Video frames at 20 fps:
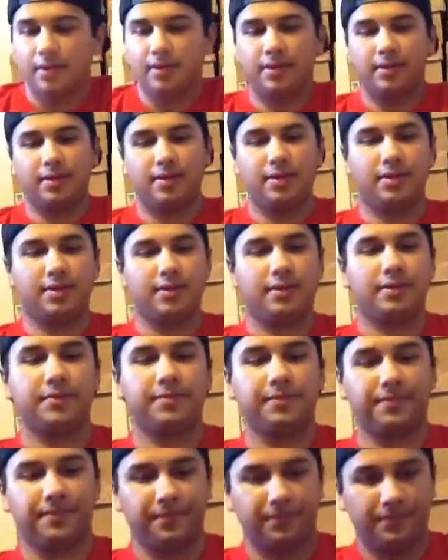
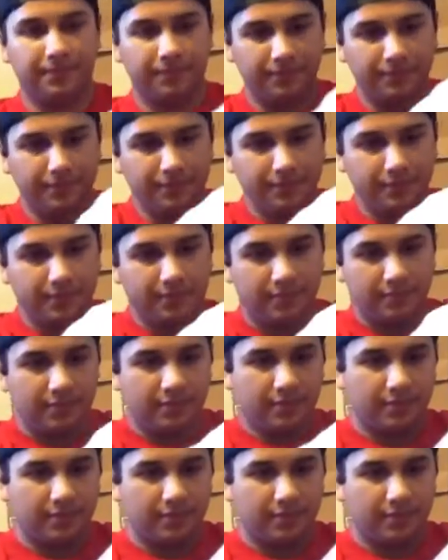[no speech]